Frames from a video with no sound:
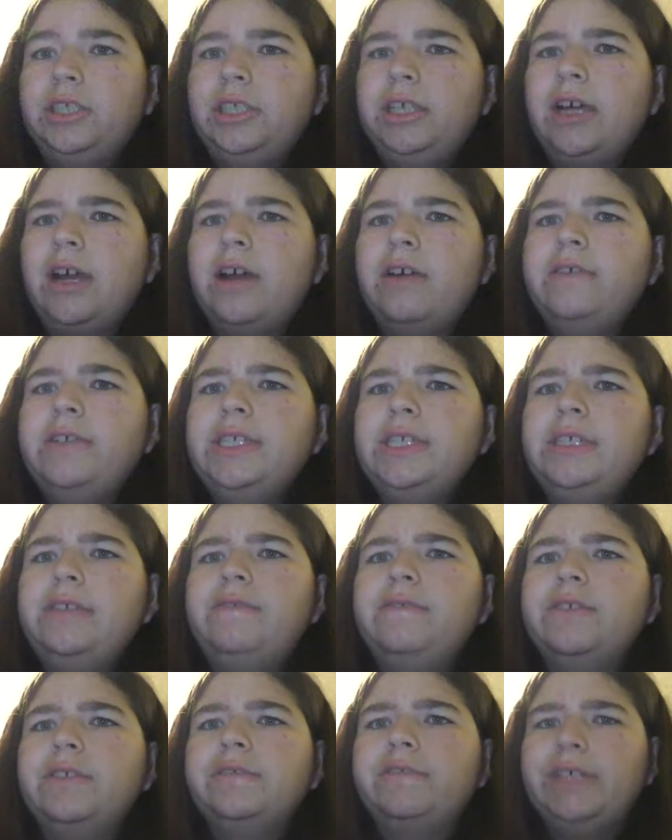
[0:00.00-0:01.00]
she
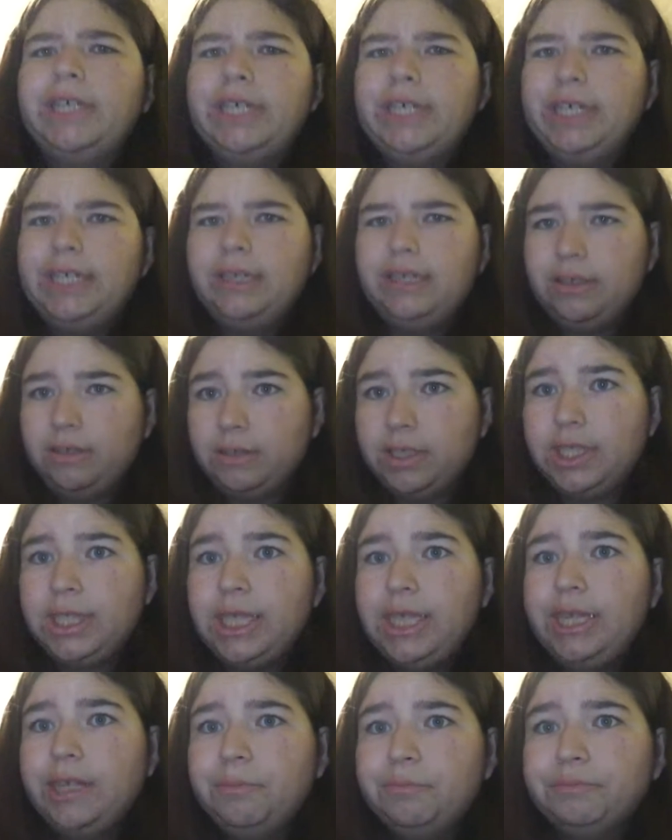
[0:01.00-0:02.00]
obviously feels very
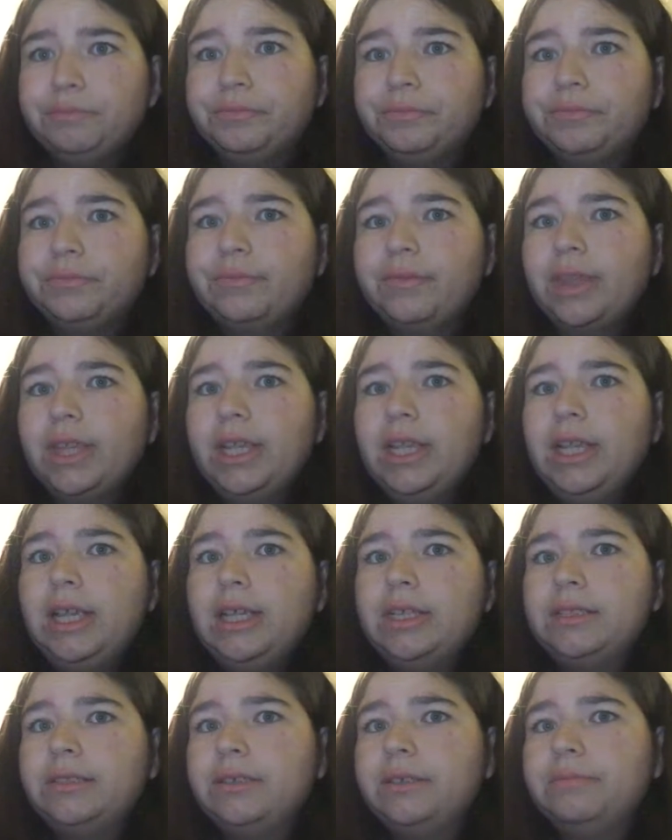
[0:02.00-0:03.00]
guilty.
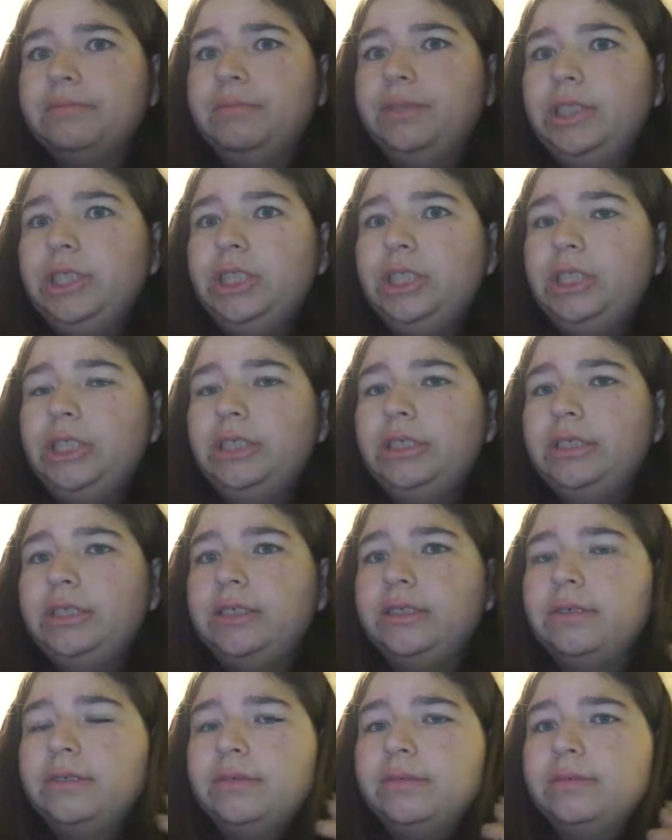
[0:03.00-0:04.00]
So you
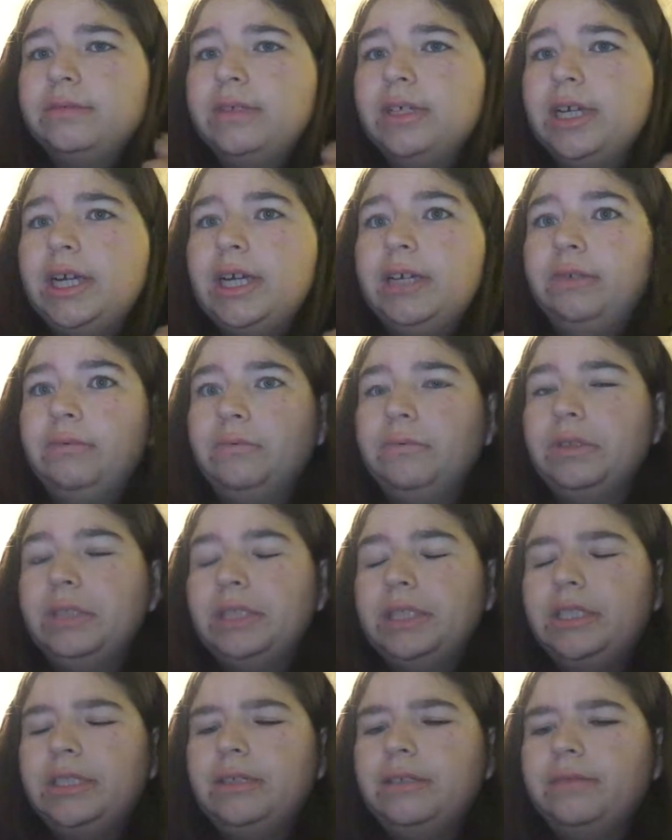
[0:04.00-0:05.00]
know, I
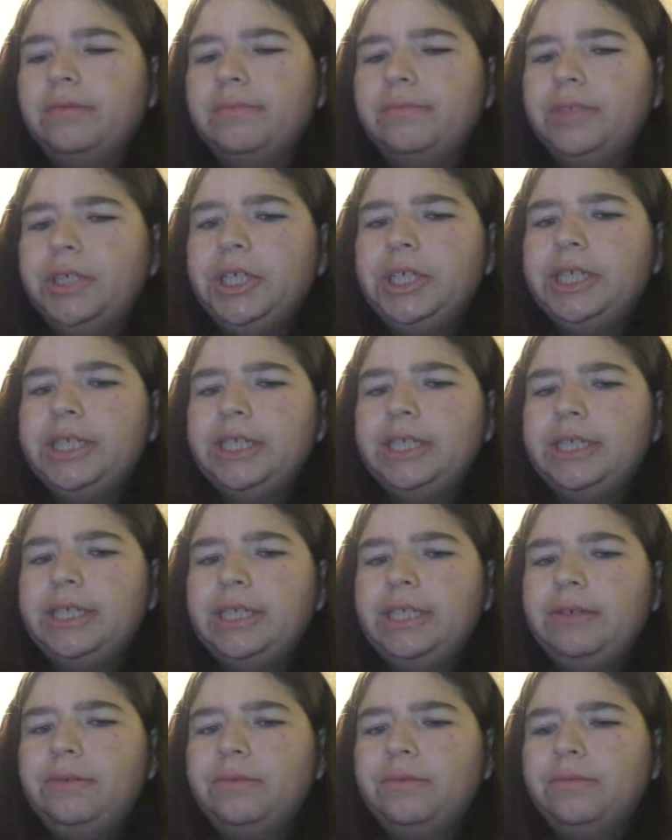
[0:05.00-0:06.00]
still am curious to
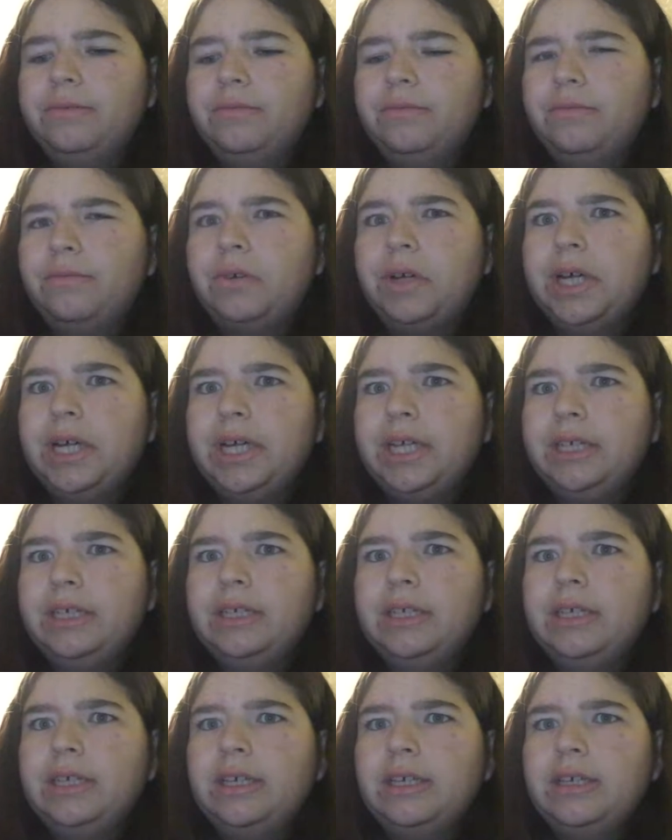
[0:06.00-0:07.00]
see why
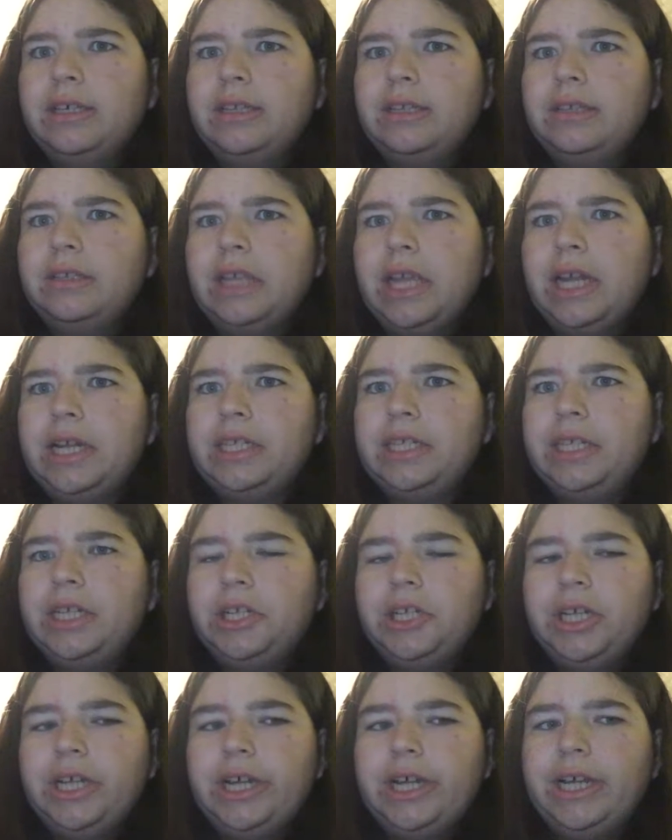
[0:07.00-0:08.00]

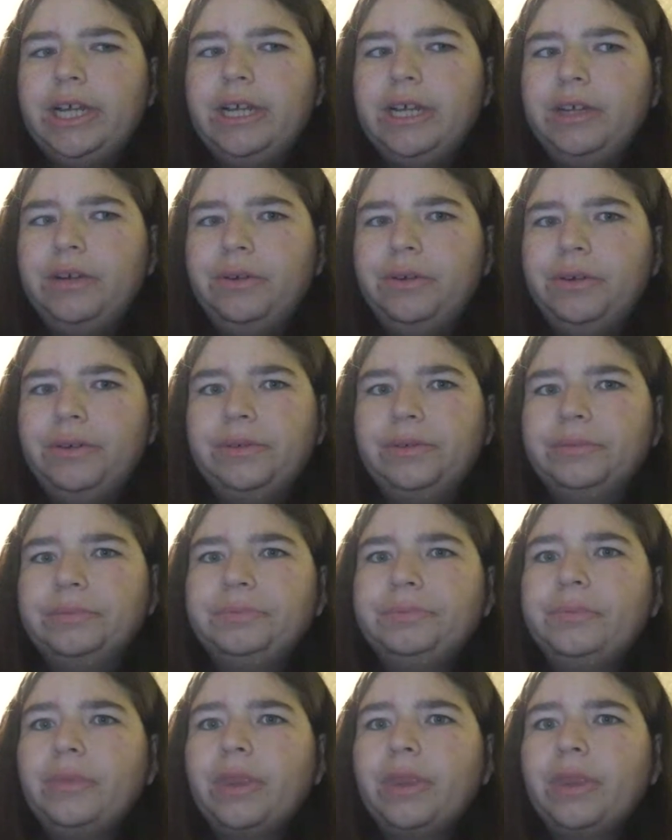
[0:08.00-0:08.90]
Anastasia died. I don't know